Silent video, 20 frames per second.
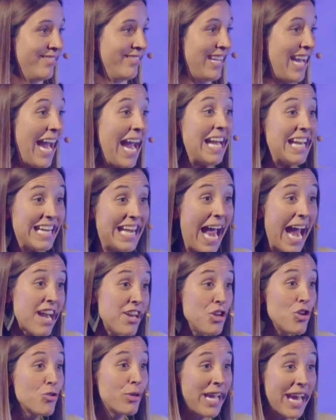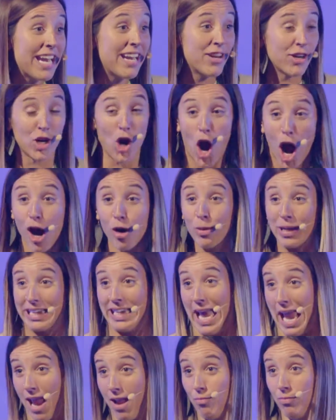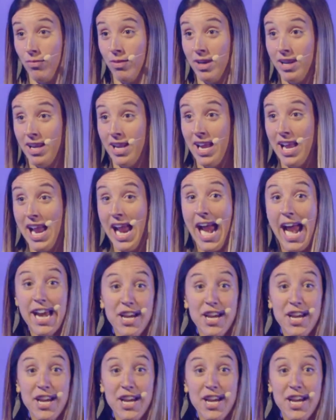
And then you get in a car with them and